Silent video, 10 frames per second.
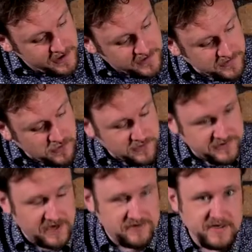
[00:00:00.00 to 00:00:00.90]
So it's
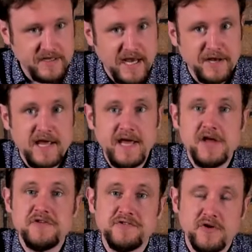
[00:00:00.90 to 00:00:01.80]
actually an
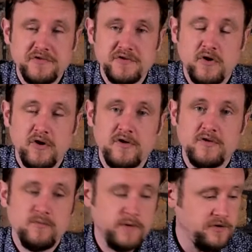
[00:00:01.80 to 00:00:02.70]
A sus chord
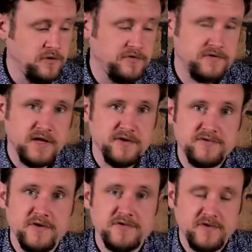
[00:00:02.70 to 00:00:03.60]
we use, and
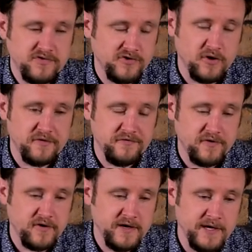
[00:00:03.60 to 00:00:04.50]
sus is short
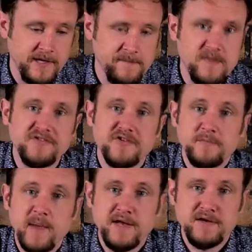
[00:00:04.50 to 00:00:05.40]
for
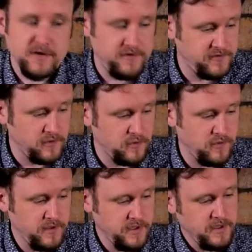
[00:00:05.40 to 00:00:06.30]
suspended, so
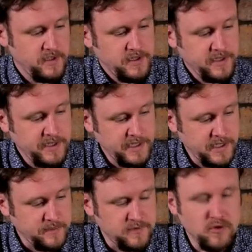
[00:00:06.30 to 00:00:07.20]

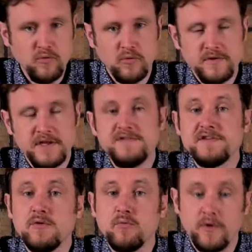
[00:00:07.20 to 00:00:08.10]
no need to
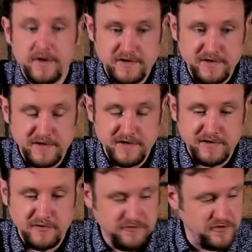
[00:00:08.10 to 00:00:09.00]
get worried in the
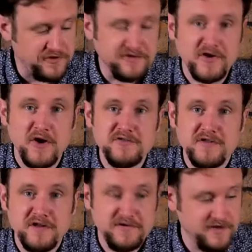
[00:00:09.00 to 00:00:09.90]
confusing sounds
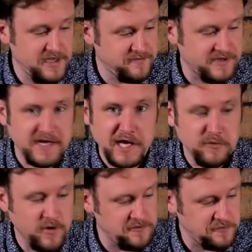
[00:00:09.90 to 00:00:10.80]
of these names like I
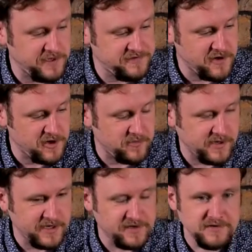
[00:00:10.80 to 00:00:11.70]
was when I started
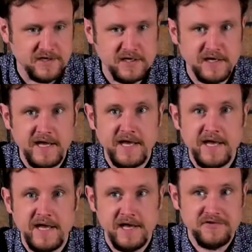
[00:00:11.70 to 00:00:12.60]
playing, seeing
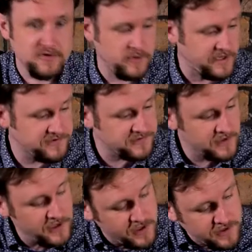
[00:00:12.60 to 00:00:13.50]
A, S, U, S.
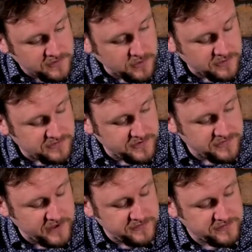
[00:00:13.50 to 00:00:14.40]
So it's
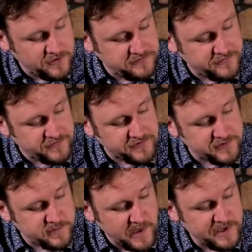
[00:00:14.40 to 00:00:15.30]
just sus for
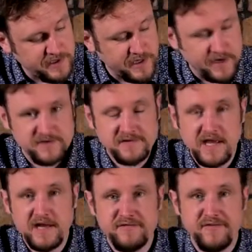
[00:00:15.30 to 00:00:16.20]
suspended, and it's
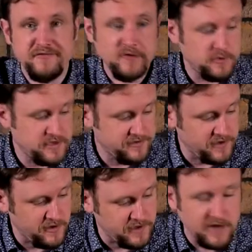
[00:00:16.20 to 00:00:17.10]
kind of a floating
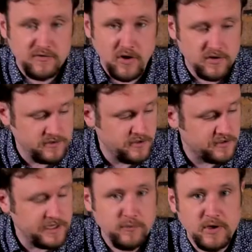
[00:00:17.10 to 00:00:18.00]
sound, and
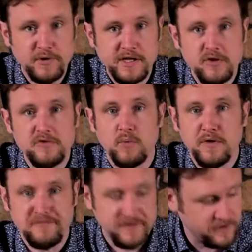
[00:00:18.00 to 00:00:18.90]
luckily we only use
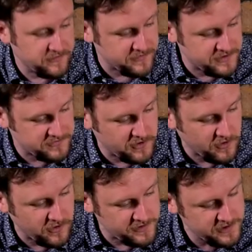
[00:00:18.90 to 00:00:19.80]
one finger for this
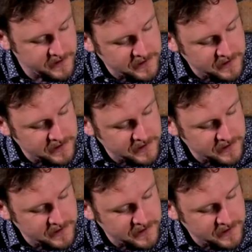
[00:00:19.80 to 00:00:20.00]
chord.